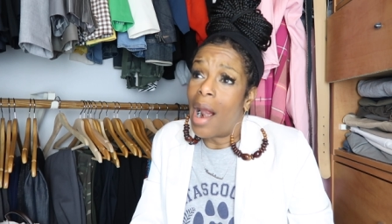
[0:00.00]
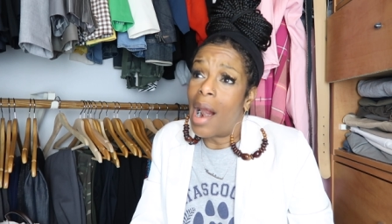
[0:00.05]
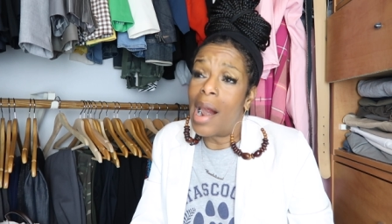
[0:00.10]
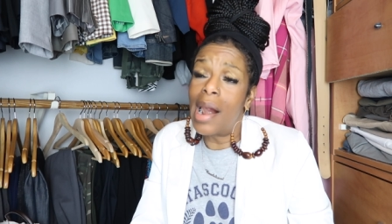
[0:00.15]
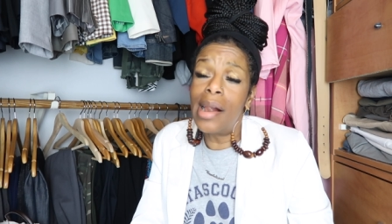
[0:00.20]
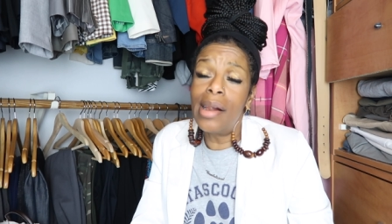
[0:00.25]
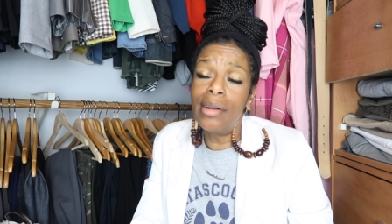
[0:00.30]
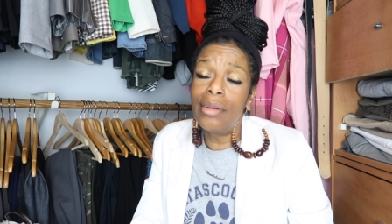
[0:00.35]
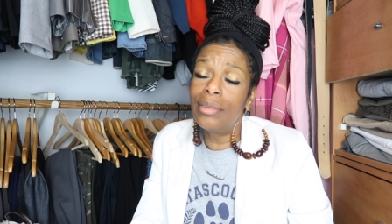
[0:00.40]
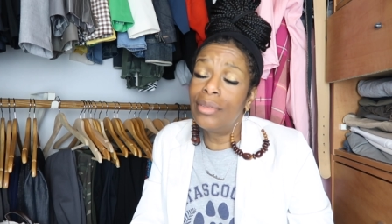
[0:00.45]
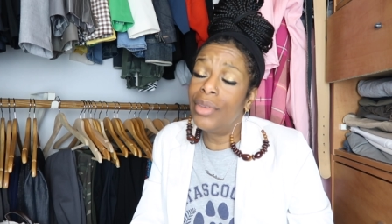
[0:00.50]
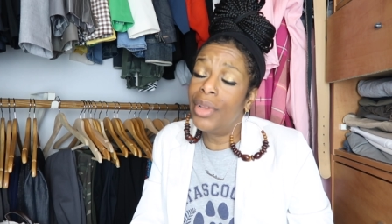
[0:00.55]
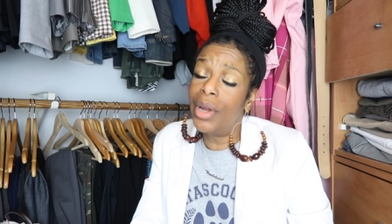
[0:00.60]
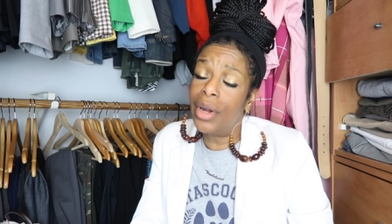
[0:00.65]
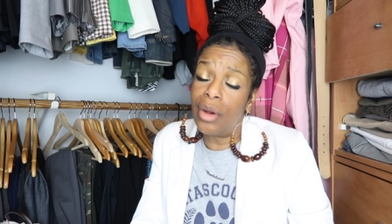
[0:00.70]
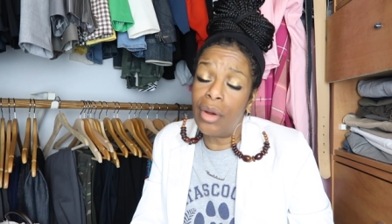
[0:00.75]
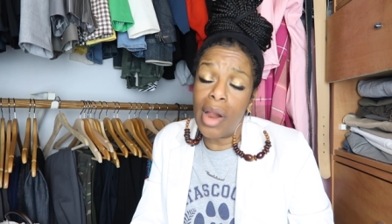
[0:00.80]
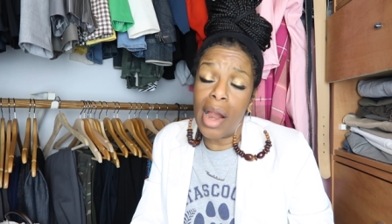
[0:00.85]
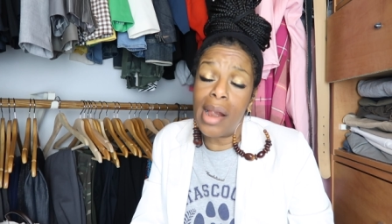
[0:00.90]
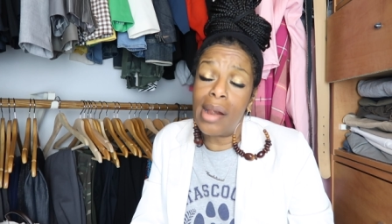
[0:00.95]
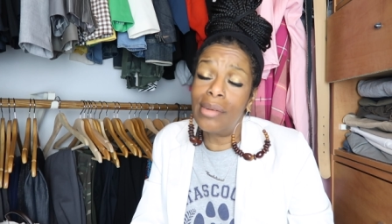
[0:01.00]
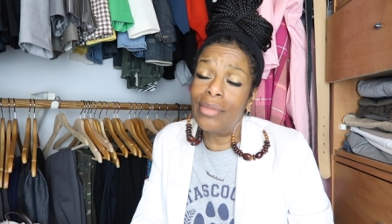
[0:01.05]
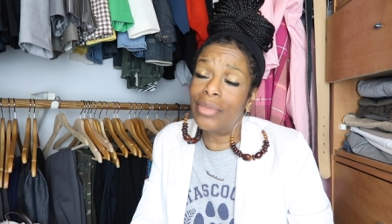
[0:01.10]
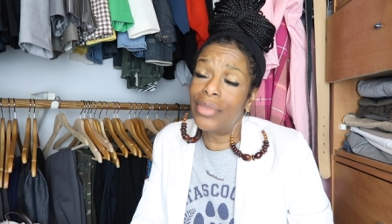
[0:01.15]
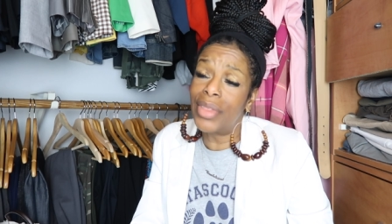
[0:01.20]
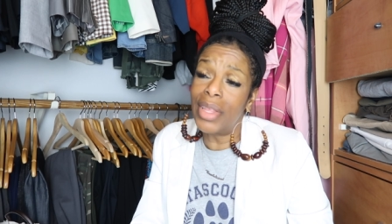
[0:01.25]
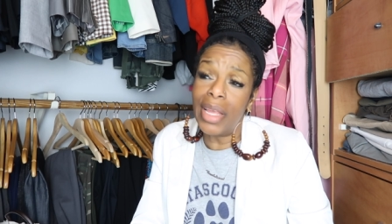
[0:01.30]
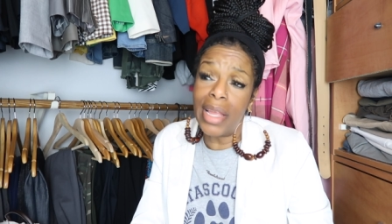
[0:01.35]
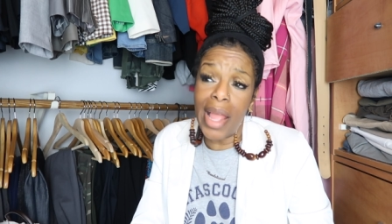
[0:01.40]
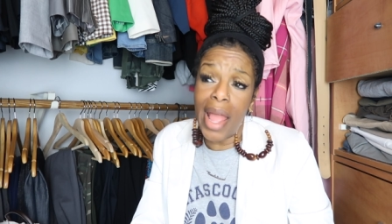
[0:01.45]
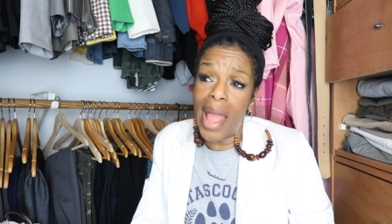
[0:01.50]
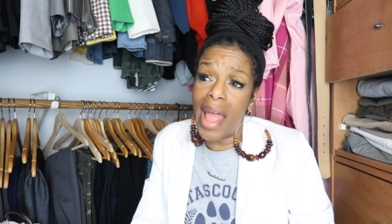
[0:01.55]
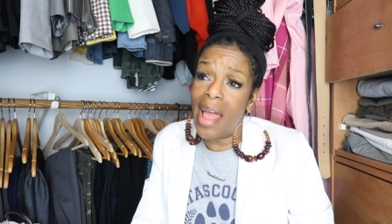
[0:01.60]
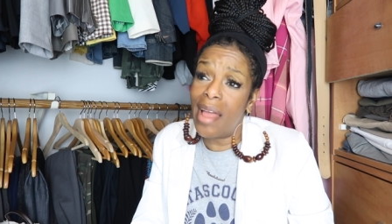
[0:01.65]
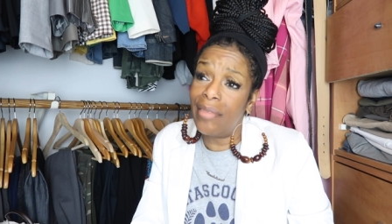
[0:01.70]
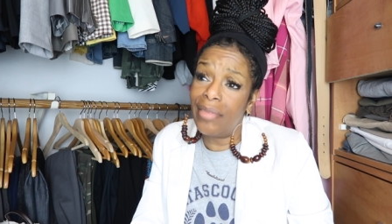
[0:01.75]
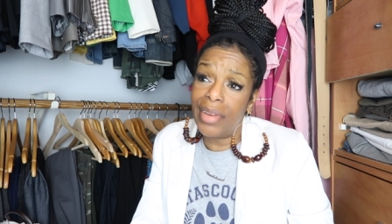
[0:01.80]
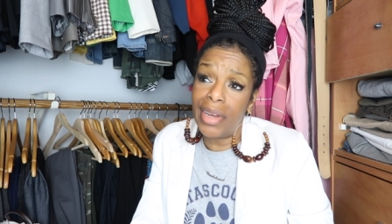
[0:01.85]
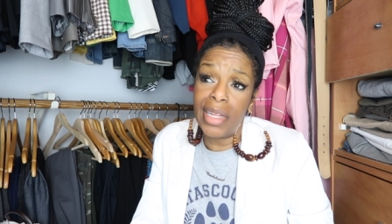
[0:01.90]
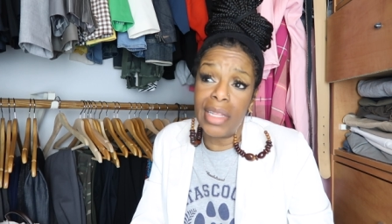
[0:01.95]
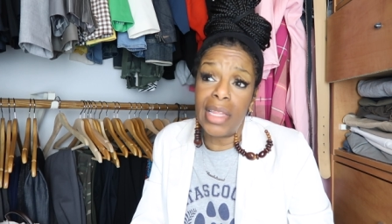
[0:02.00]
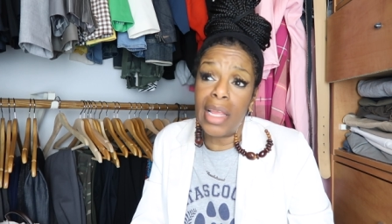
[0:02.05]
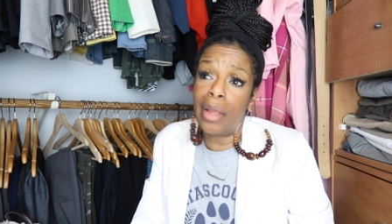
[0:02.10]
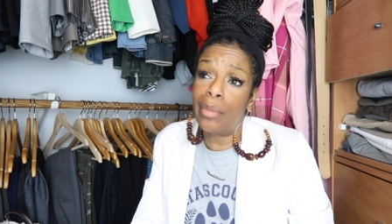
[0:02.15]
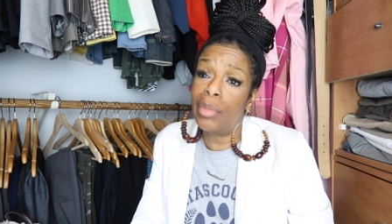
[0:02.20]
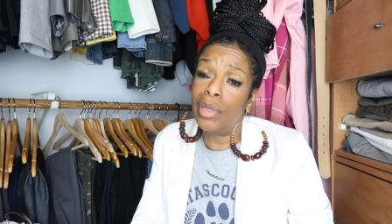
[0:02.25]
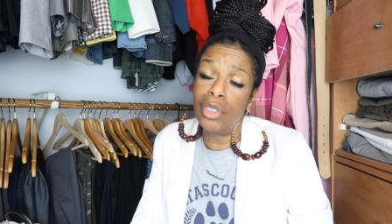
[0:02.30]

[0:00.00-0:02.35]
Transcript: I don't know. I don't think I have anything.